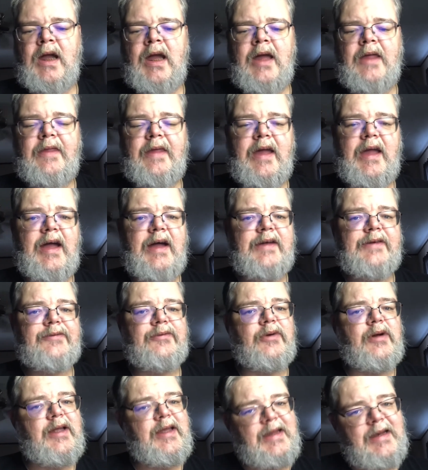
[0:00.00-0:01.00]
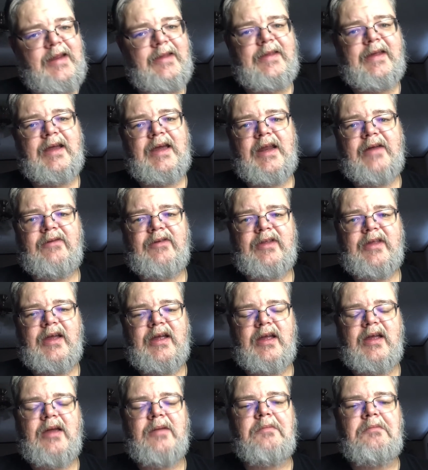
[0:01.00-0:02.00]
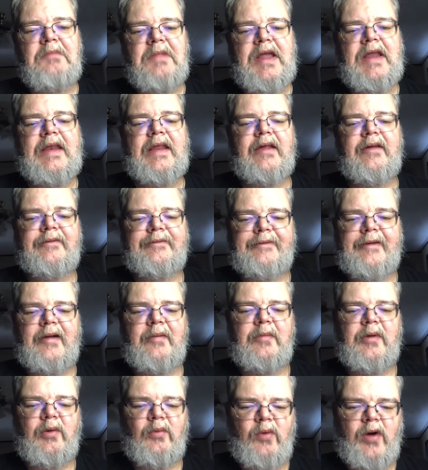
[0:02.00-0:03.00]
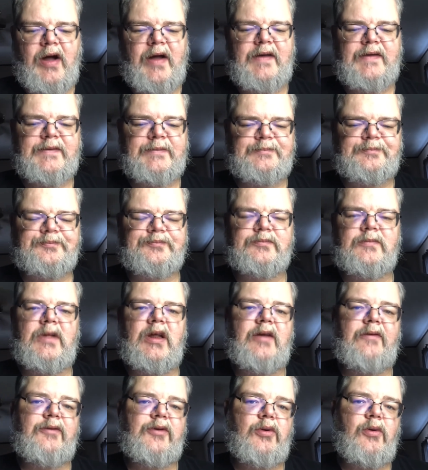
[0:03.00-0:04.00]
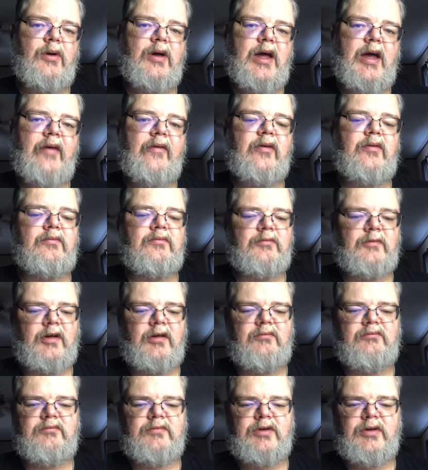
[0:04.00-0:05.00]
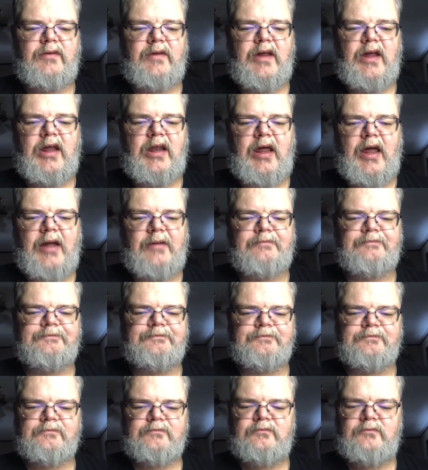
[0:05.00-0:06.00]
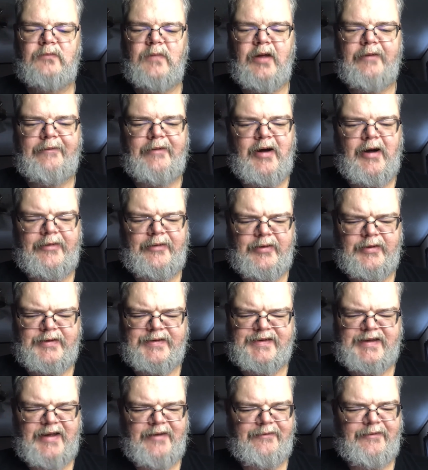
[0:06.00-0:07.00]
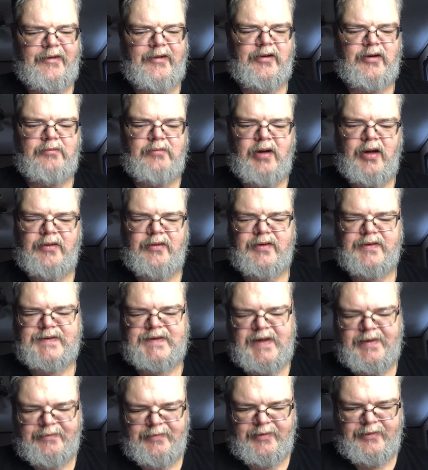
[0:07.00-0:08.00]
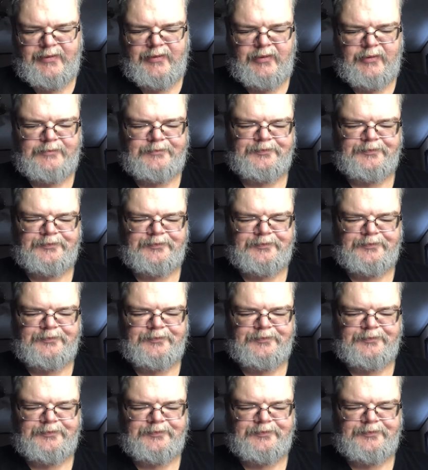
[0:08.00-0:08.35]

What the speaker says: And they ask for anything and everything immediate family-wise. And if you don't have it, do the NA. Father, stepfather, mother, stepmother,